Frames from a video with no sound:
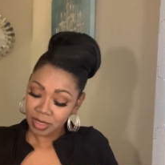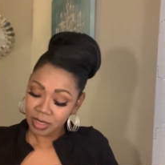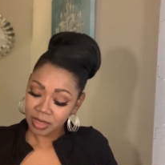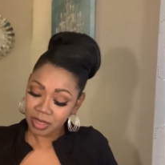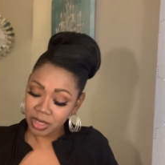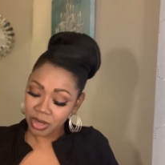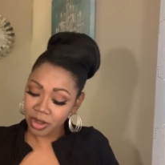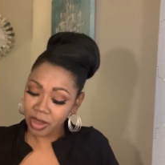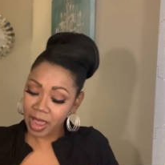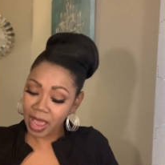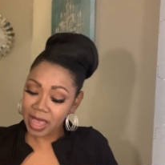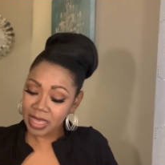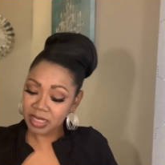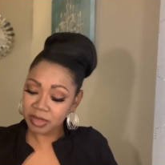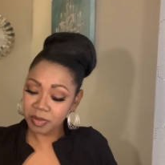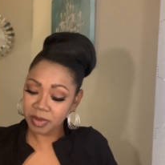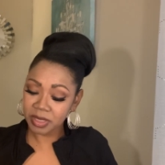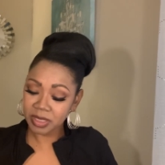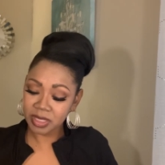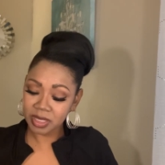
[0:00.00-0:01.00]
There has
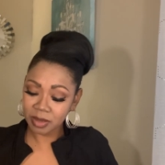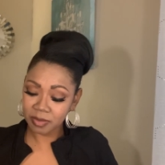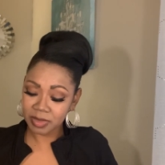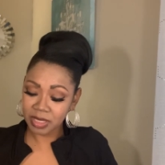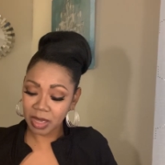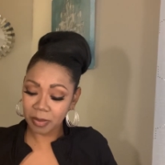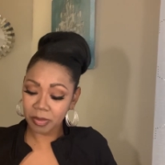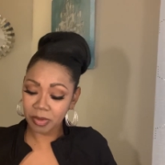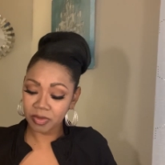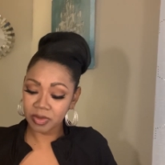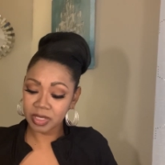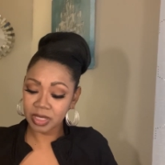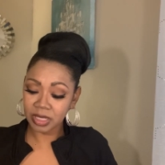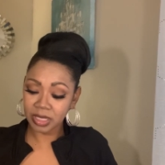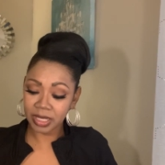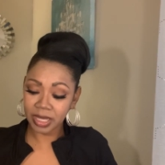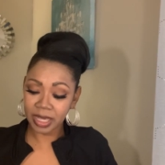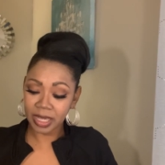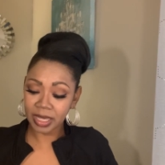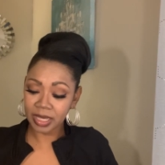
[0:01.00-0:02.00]
been some type of
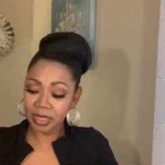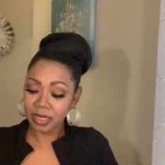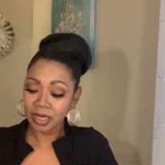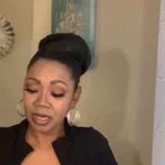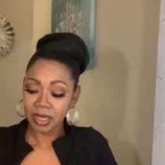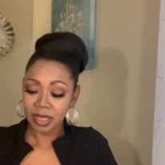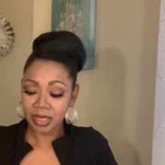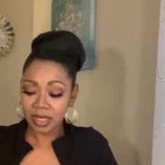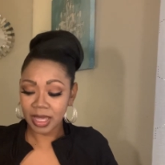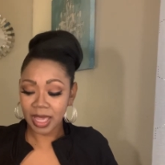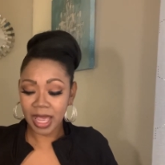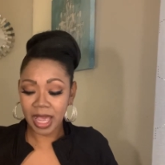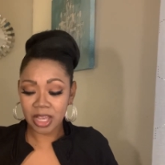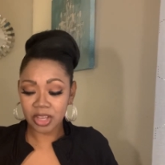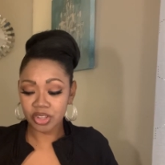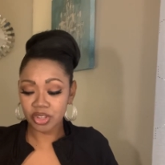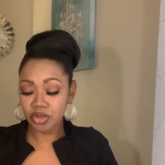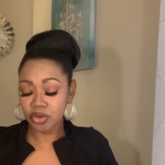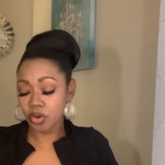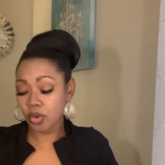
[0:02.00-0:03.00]
delay that
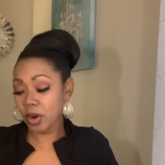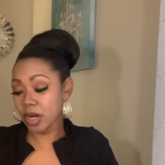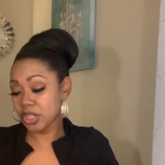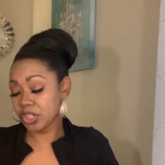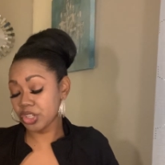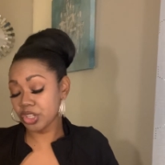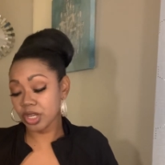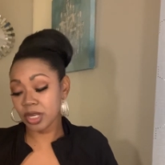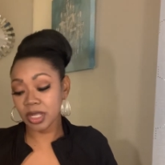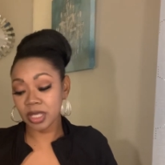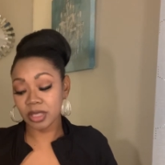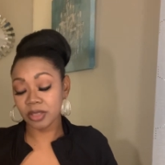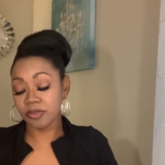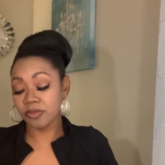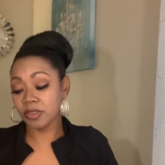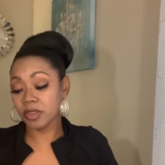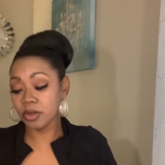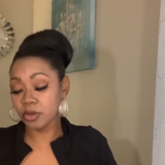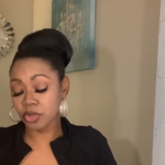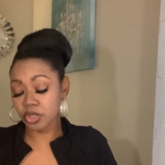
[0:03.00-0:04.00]
has you questioning the
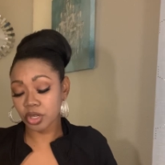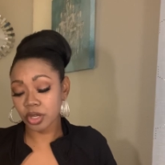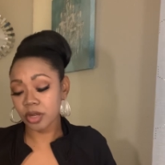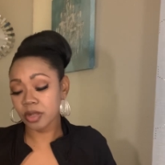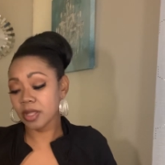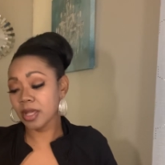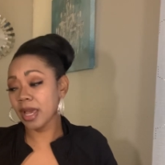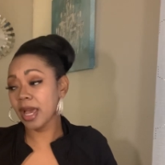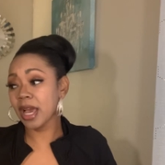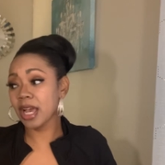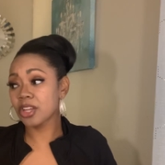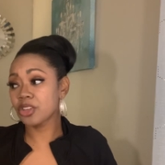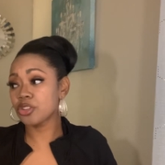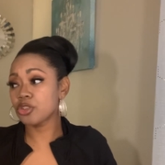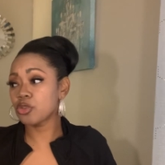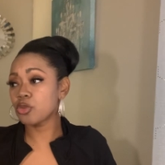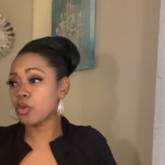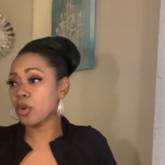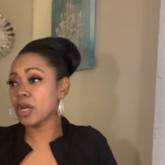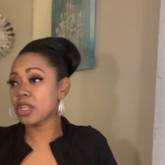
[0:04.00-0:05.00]
future, that has
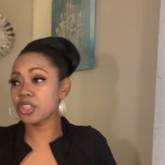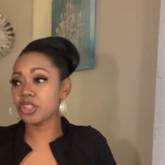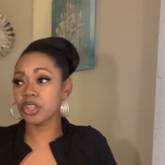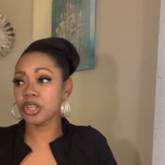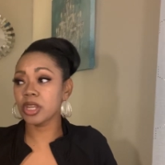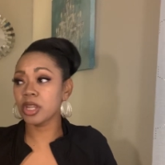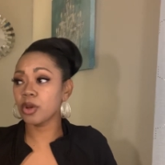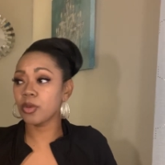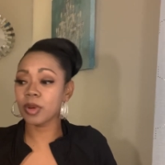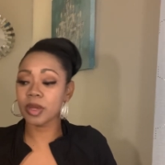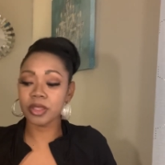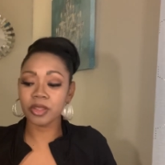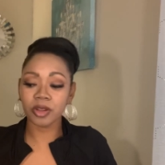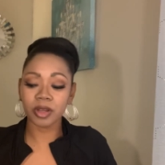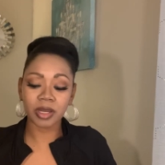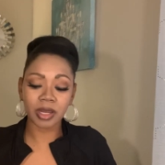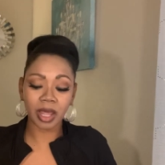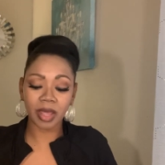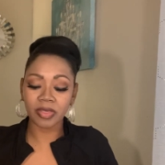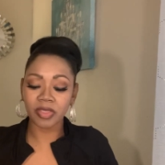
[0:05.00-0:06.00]
you questioning whether or
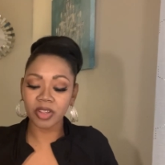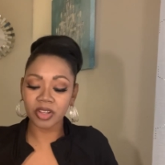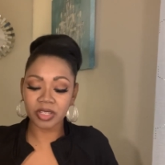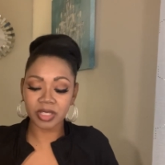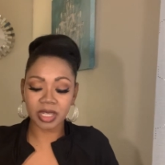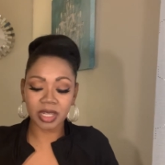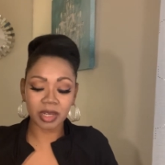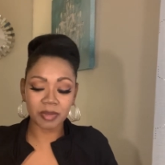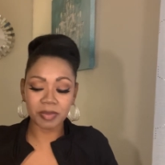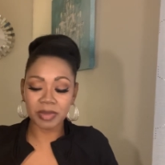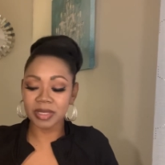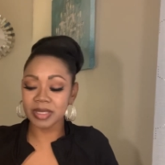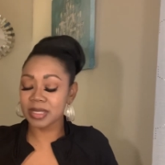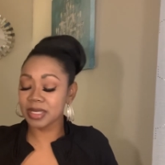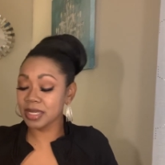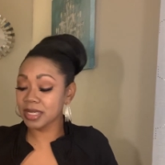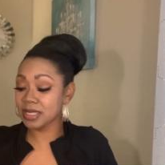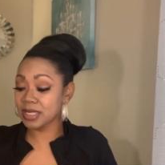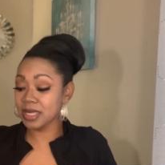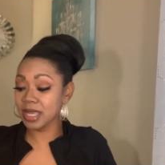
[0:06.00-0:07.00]
not there's going to be
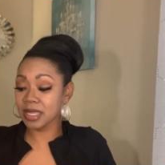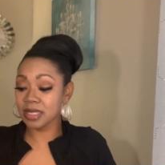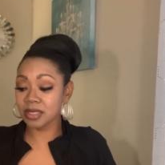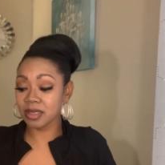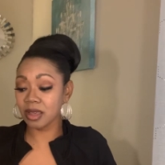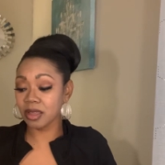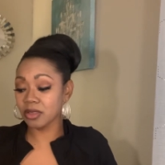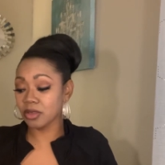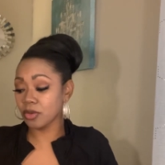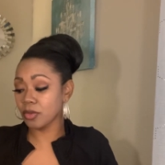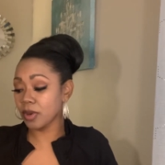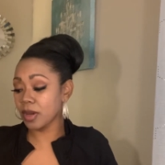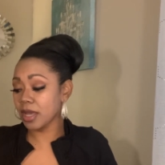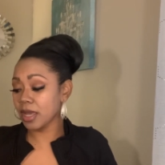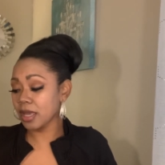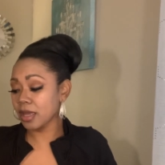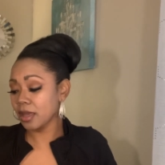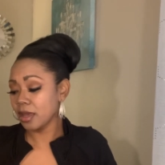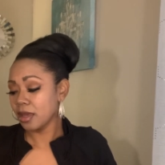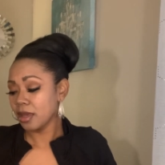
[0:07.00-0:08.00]
success on the
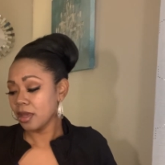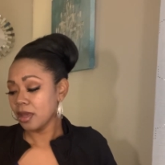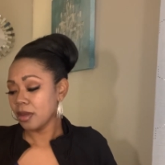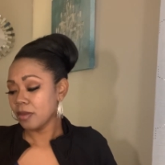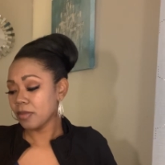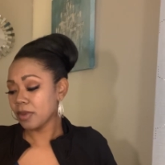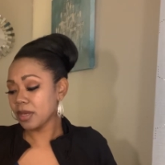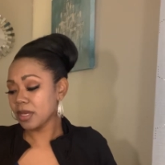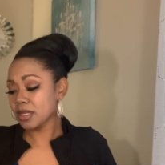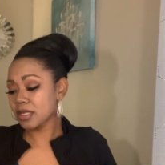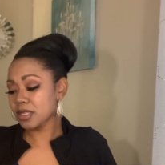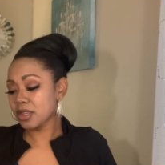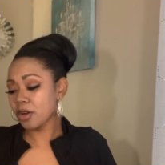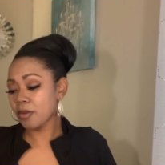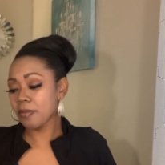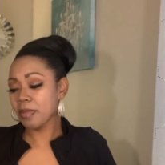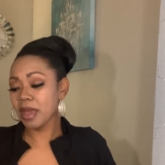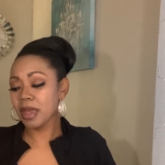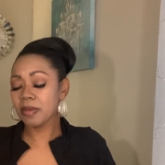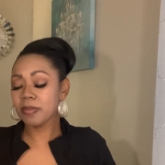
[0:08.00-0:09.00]
way. Because there
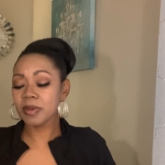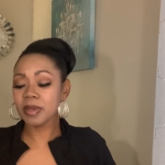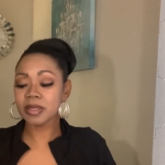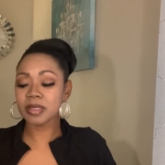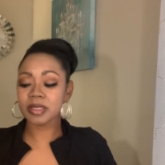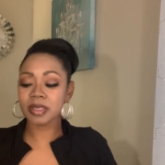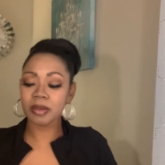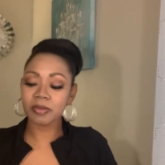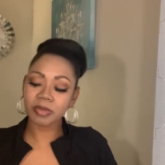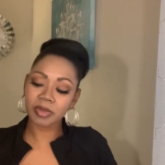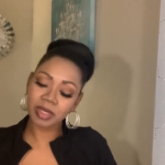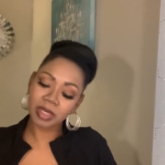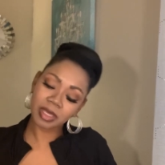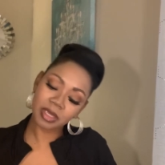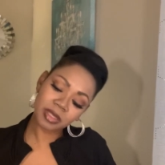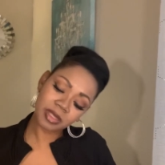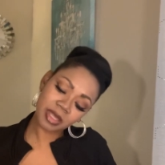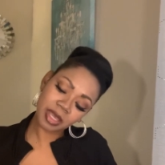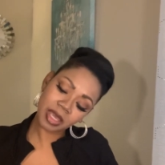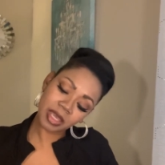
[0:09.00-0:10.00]
may be
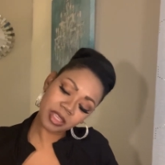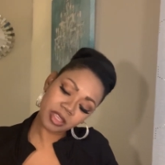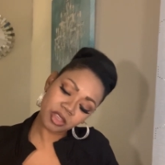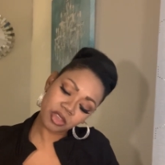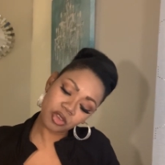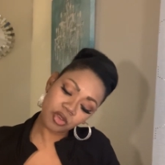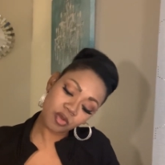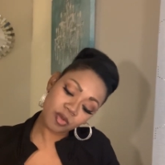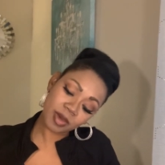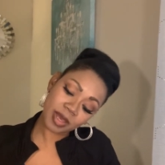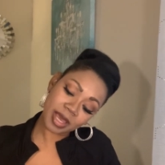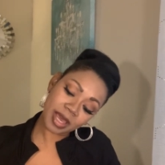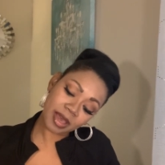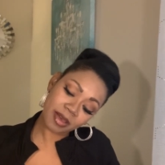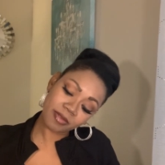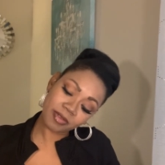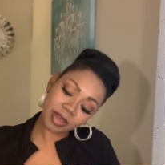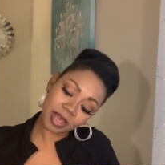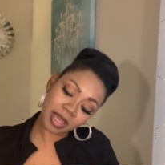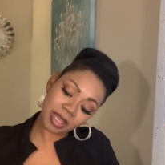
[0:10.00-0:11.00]
something that you
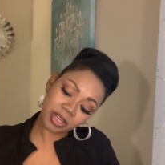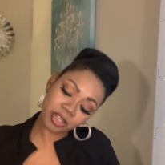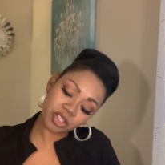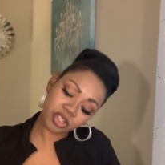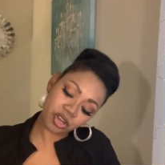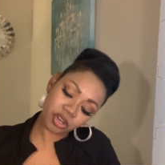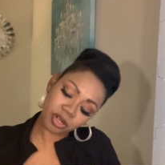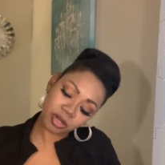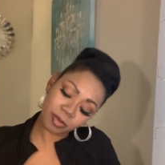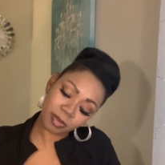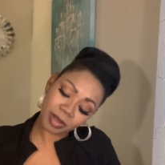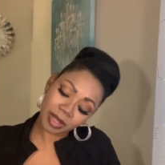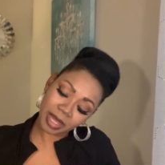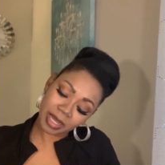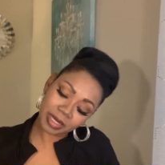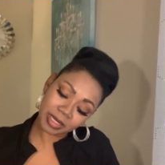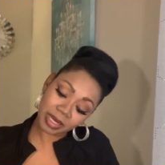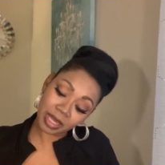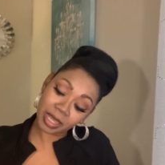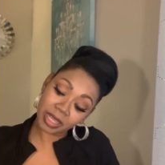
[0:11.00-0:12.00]
have kind of turned a
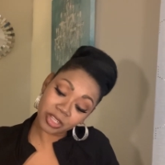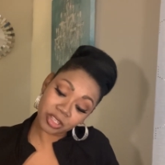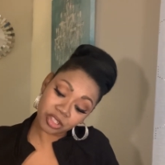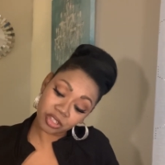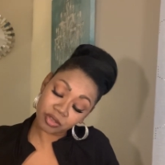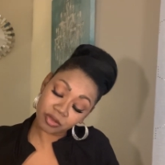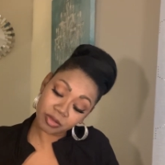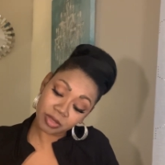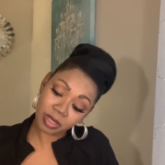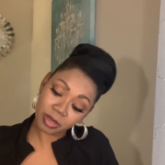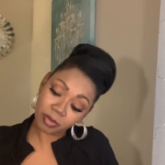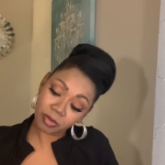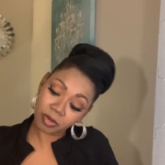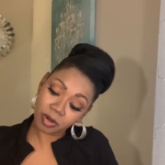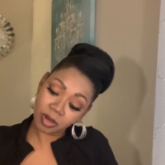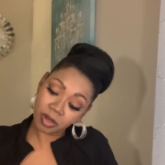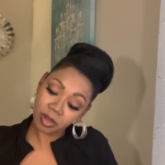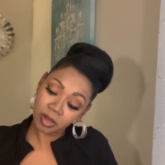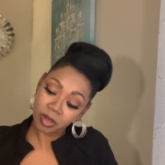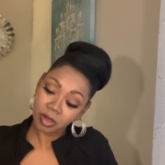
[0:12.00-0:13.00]
blind eye to,
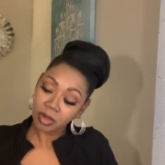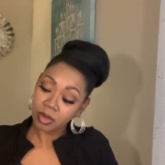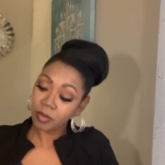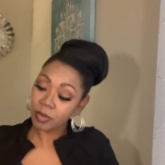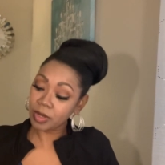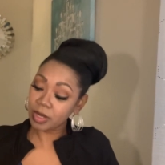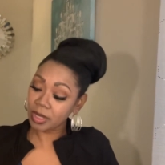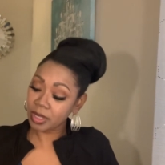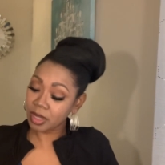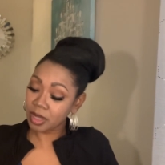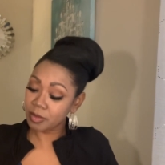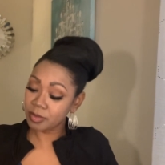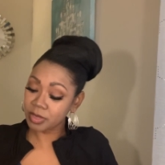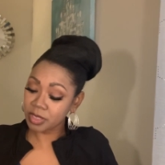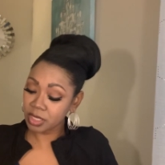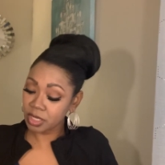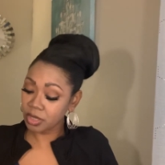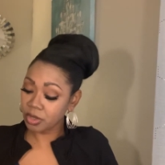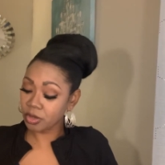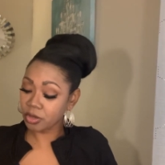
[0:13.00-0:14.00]
Libra, when it comes
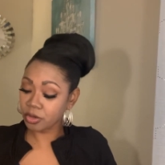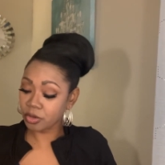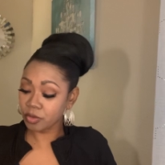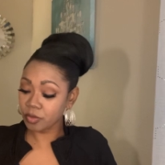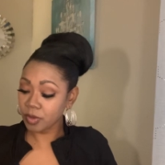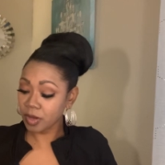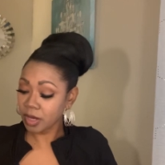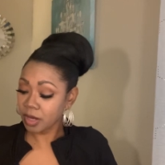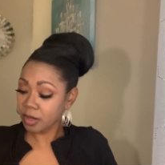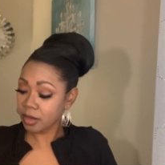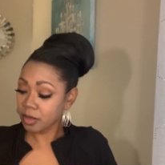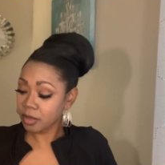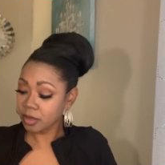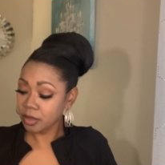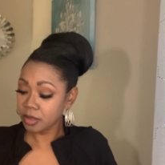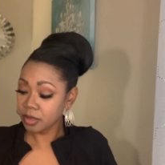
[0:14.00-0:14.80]
to your career.